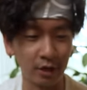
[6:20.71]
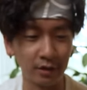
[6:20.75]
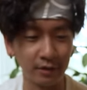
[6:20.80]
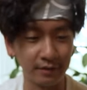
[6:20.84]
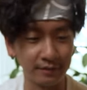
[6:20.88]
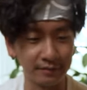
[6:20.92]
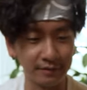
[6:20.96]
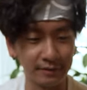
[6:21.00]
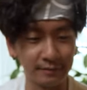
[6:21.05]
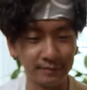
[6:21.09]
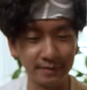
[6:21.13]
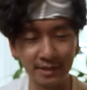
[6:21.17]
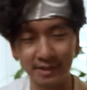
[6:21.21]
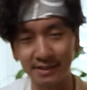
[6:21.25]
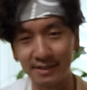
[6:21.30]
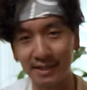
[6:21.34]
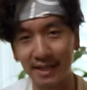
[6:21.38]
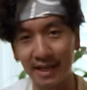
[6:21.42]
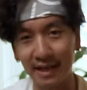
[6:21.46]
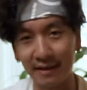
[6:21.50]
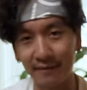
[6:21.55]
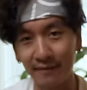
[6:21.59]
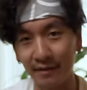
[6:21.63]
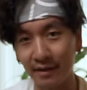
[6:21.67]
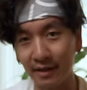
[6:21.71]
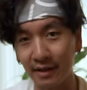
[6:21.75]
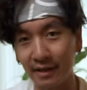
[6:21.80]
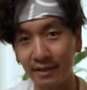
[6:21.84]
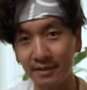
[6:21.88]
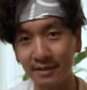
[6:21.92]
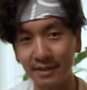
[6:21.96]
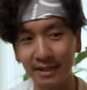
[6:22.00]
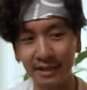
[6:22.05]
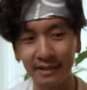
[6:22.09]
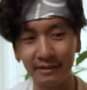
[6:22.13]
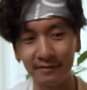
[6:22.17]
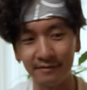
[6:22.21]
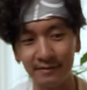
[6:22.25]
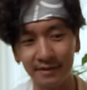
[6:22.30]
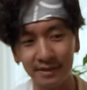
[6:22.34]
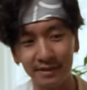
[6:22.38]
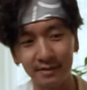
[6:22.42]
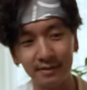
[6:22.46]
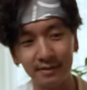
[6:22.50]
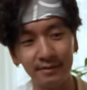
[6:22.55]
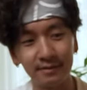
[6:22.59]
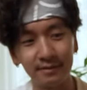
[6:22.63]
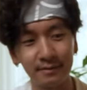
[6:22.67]
all of them just to have a
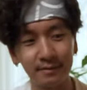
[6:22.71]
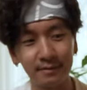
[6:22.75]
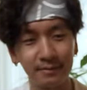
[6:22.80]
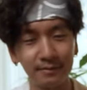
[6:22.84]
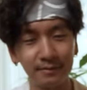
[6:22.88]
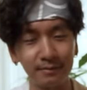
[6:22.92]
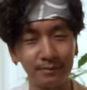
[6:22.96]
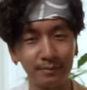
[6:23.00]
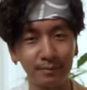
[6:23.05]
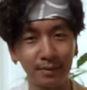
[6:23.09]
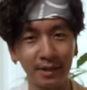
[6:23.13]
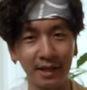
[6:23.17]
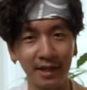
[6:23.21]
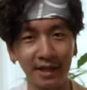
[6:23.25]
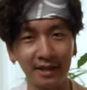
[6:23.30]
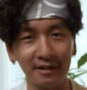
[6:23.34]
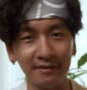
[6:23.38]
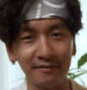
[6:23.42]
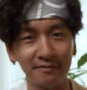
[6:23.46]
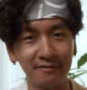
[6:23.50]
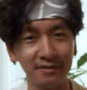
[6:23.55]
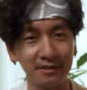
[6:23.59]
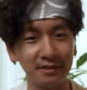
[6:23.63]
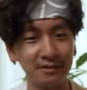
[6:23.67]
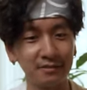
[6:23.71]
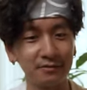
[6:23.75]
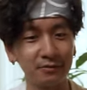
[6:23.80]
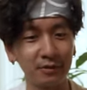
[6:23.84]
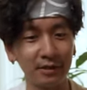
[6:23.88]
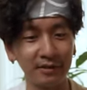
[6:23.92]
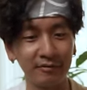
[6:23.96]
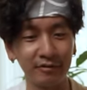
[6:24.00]
even playing field for